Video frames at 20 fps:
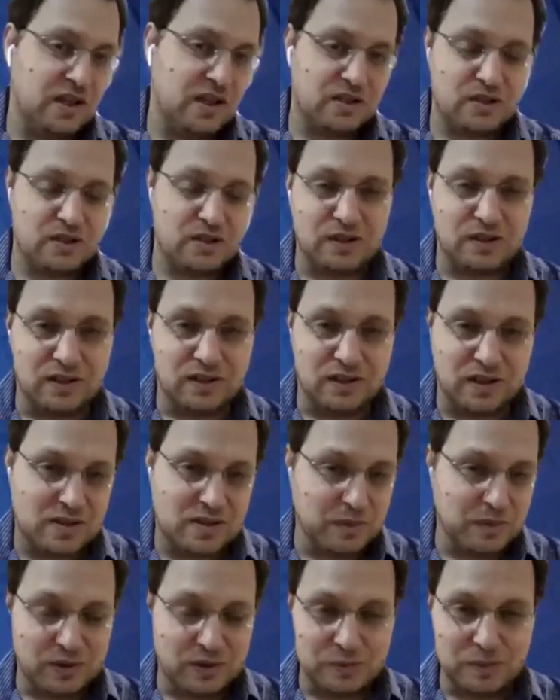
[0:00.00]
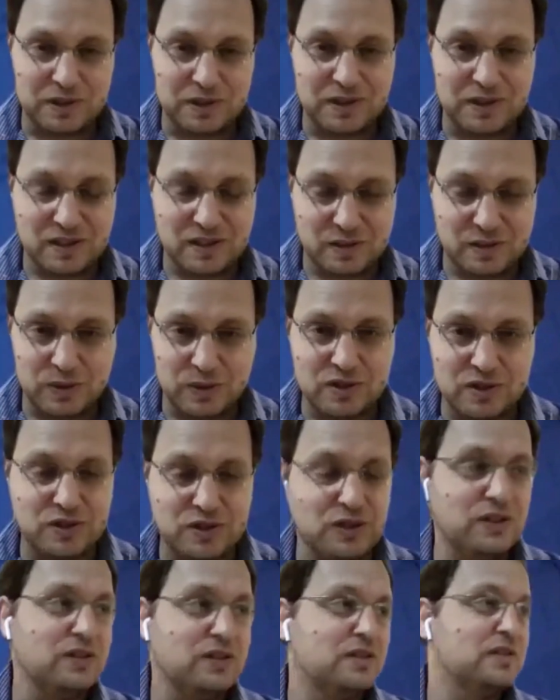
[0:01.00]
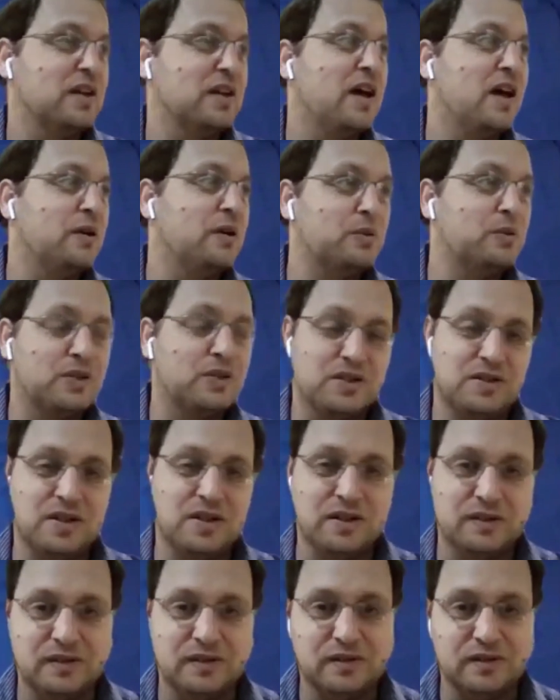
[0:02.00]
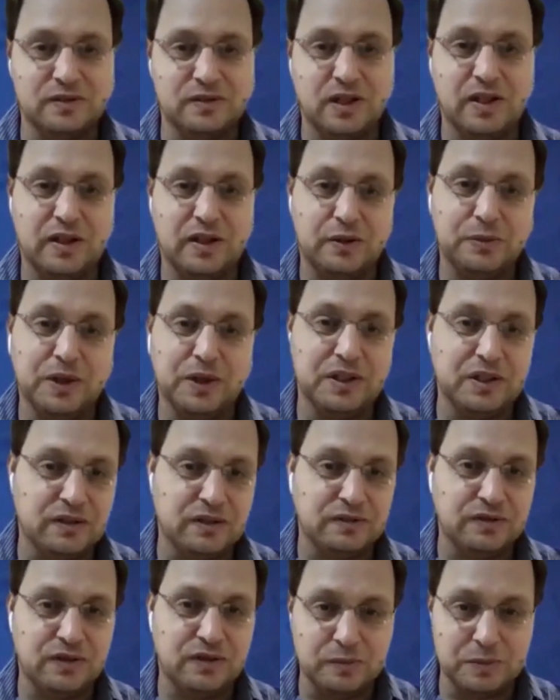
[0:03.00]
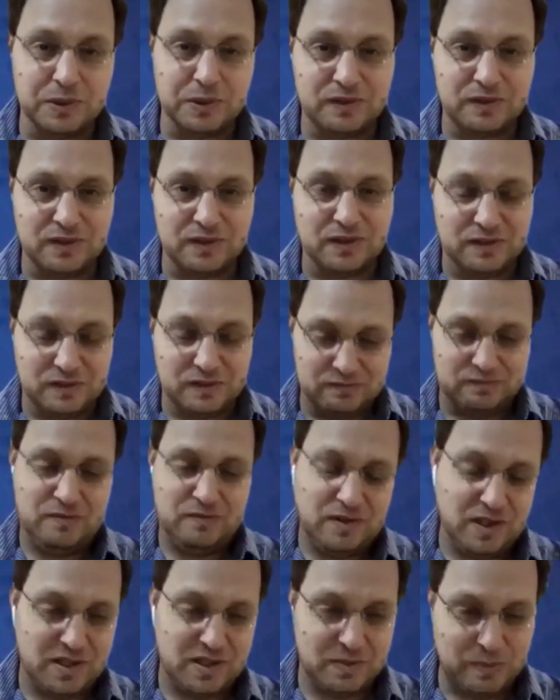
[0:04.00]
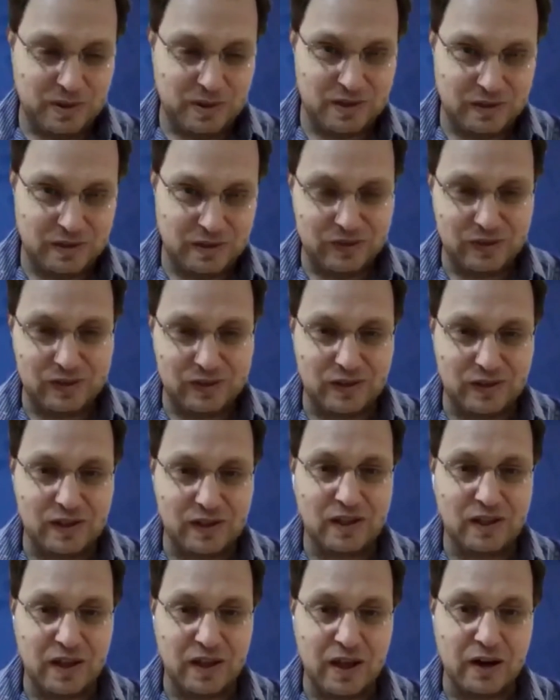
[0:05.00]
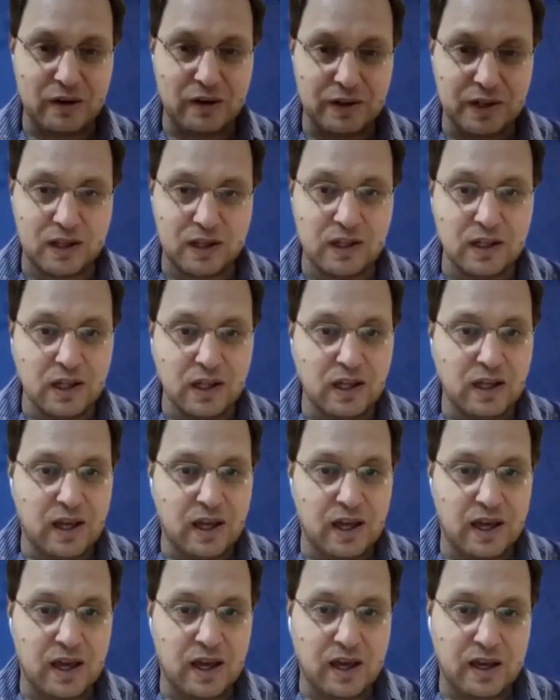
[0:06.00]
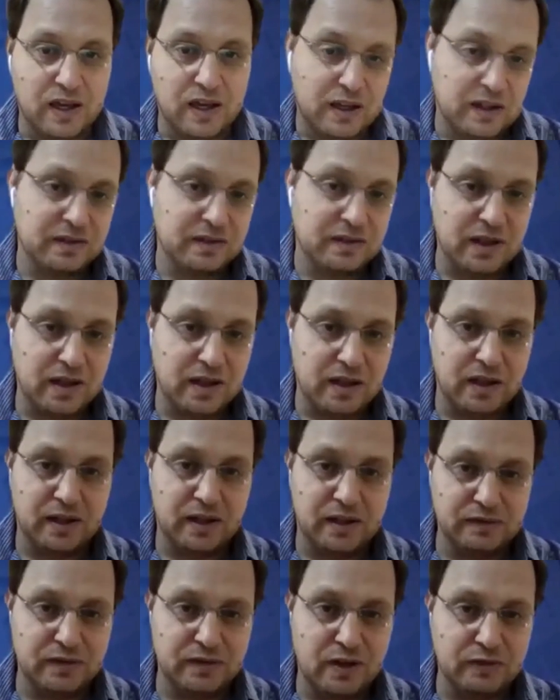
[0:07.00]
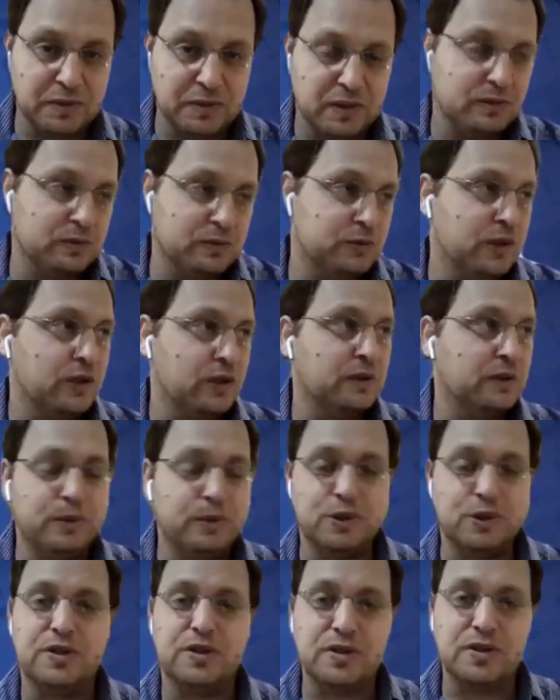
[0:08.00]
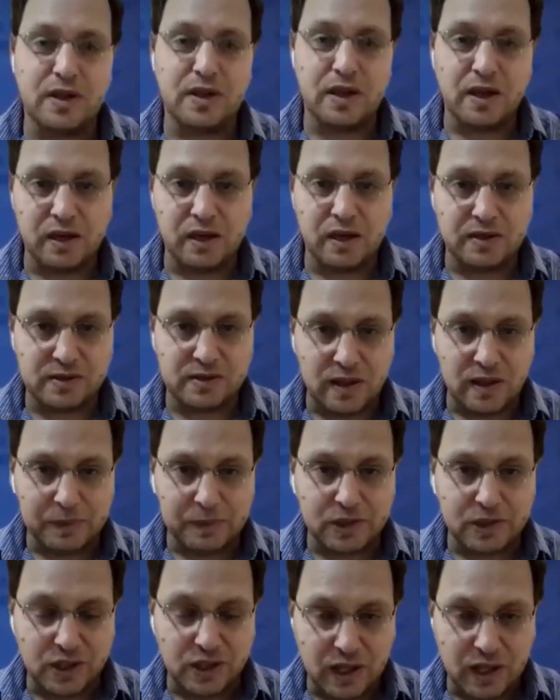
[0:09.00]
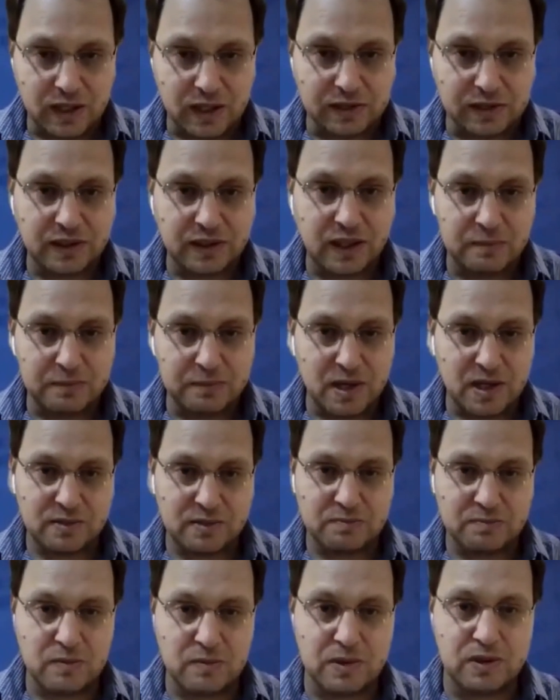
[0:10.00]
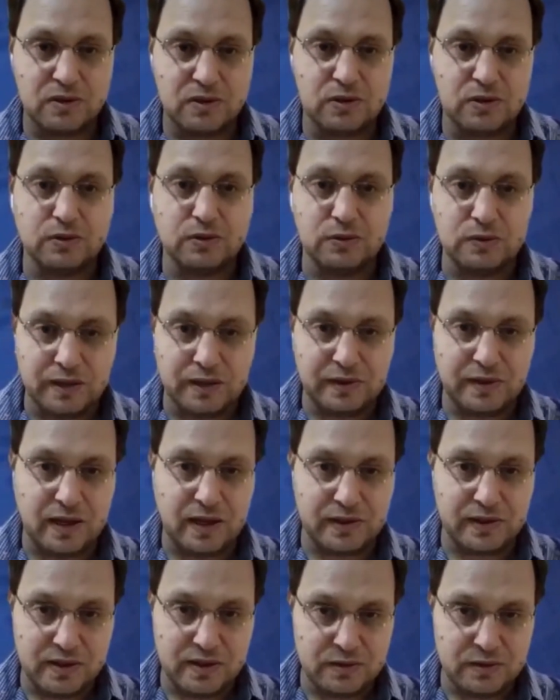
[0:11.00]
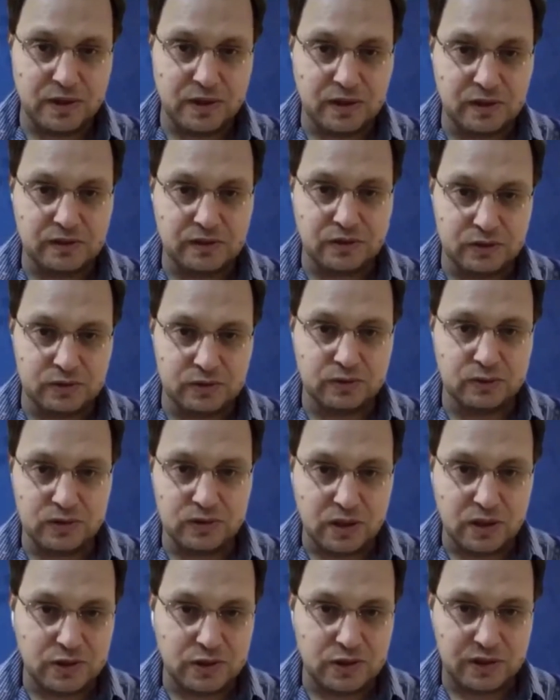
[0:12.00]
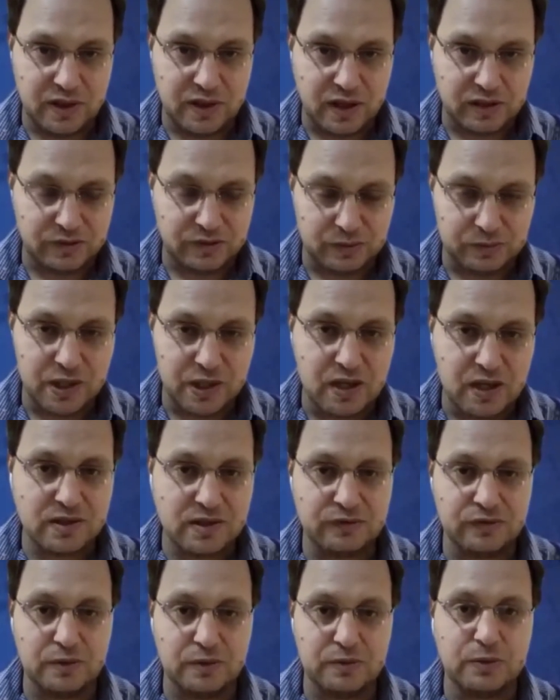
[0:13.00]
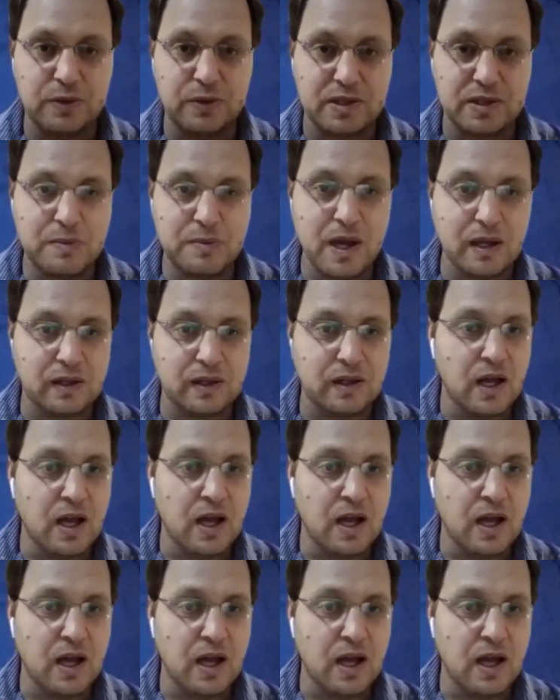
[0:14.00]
actually leads me to my next question, which is the Iranian involvement in this specific area and involvement where it pushes Islamic Jihad and Hamas maybe to attack Israel, to launch attacks from Gaza, from the West Bank.